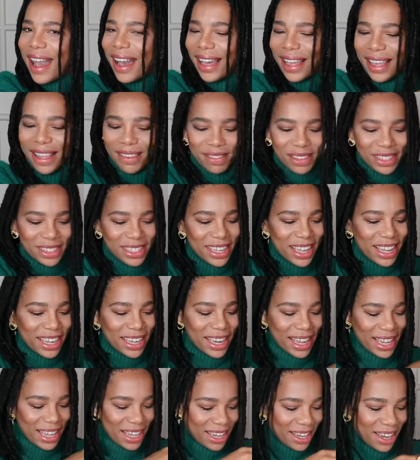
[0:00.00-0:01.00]
I haven't done
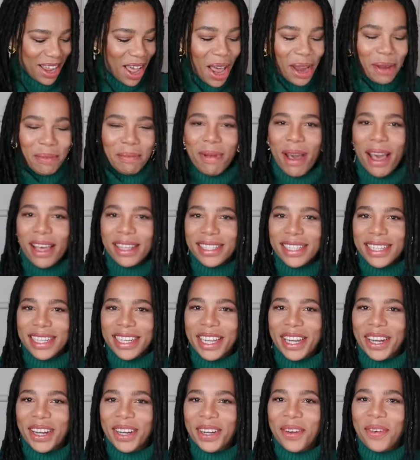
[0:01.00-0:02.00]
like an unboxing
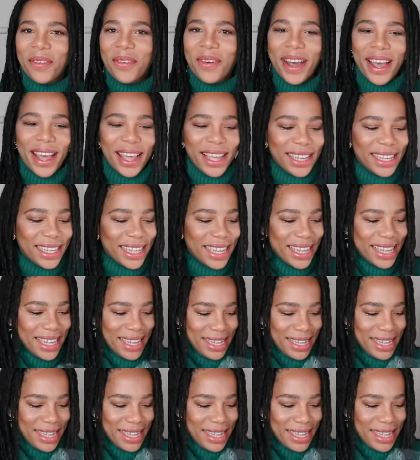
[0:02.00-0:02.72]
here in a while.